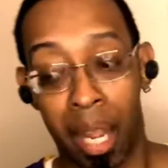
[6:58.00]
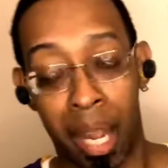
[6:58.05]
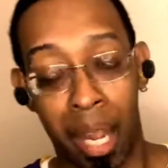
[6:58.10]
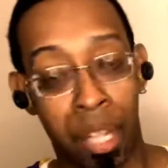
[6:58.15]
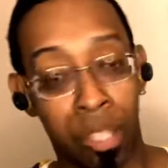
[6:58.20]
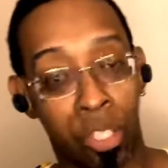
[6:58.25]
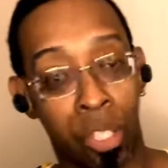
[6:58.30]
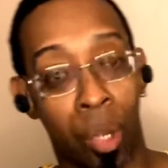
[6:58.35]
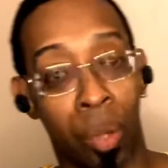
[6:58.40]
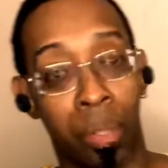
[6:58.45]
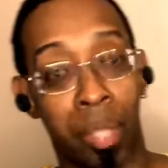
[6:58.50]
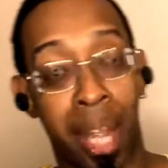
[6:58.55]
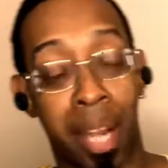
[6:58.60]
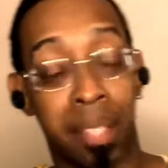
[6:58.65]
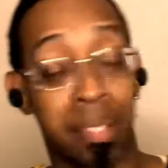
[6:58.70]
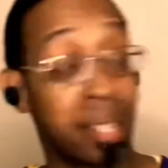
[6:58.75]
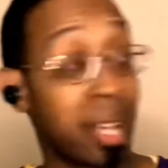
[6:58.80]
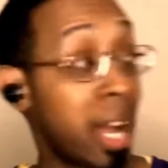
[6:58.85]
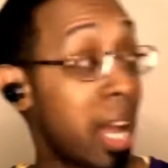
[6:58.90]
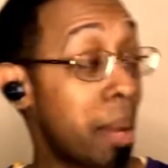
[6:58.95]
Until
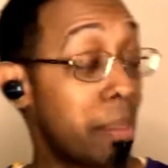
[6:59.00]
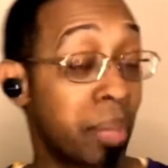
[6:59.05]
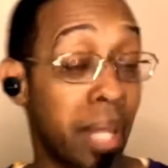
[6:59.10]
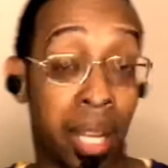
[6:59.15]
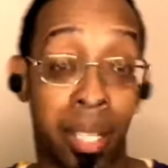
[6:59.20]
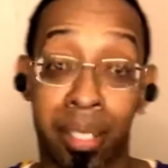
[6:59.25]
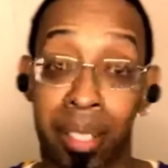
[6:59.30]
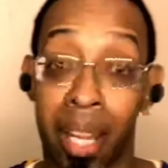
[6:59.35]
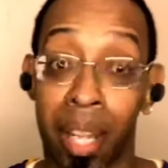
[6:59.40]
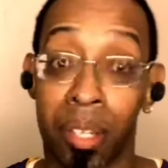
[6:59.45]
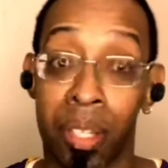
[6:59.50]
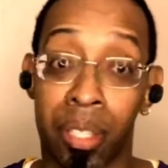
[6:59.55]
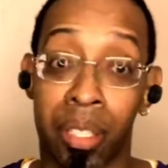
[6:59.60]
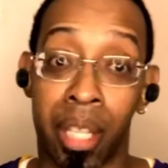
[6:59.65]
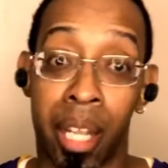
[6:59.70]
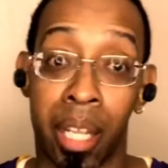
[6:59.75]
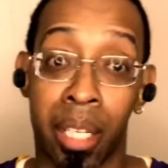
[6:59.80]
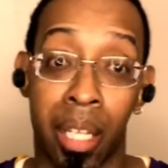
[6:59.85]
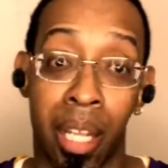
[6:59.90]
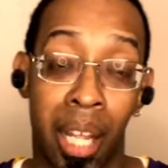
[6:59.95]
next time, Lex
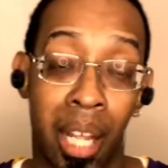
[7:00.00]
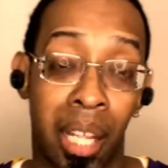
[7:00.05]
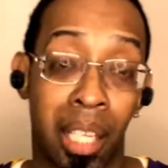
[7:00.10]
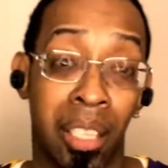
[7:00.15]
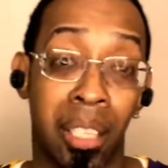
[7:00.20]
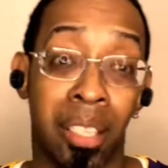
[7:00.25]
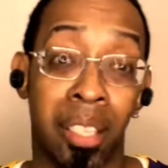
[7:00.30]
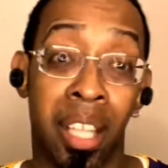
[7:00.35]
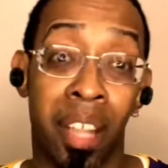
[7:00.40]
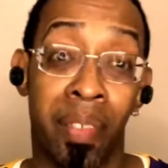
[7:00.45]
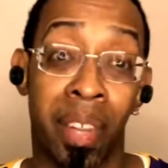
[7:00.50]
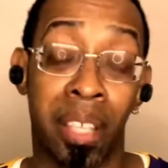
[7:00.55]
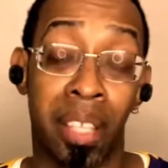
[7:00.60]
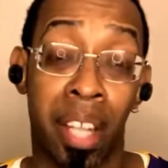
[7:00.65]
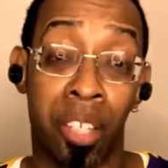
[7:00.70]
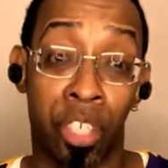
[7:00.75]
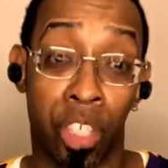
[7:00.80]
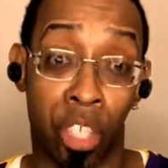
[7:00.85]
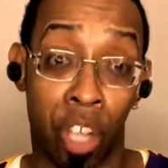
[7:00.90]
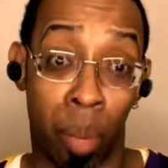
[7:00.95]
Anderson, living
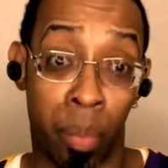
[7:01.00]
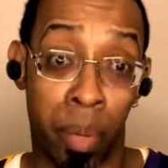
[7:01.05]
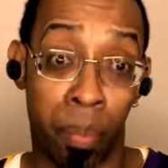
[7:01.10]
legend Kobe